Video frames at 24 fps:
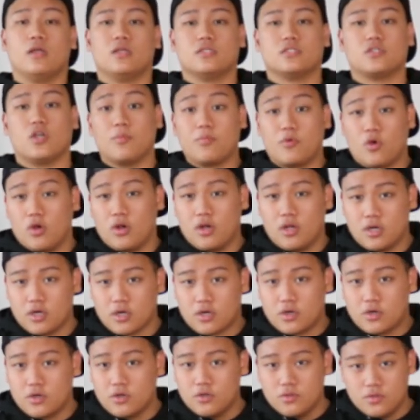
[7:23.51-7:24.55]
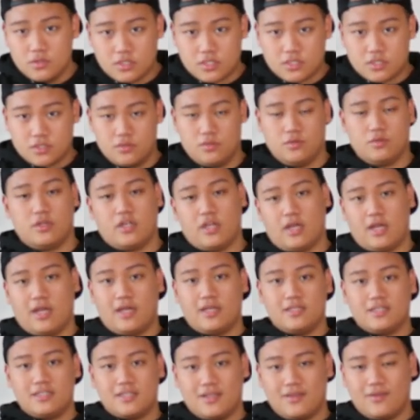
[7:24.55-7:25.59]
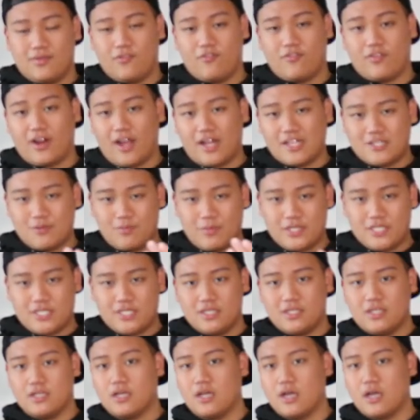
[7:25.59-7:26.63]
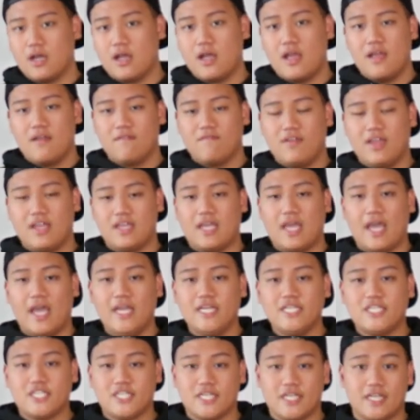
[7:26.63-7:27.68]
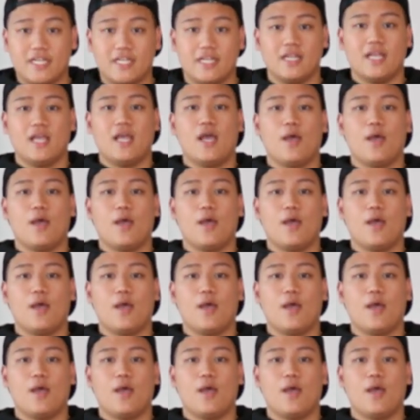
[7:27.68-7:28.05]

So I'm going on a cruise soon, guys. Forgot to mention the vacation.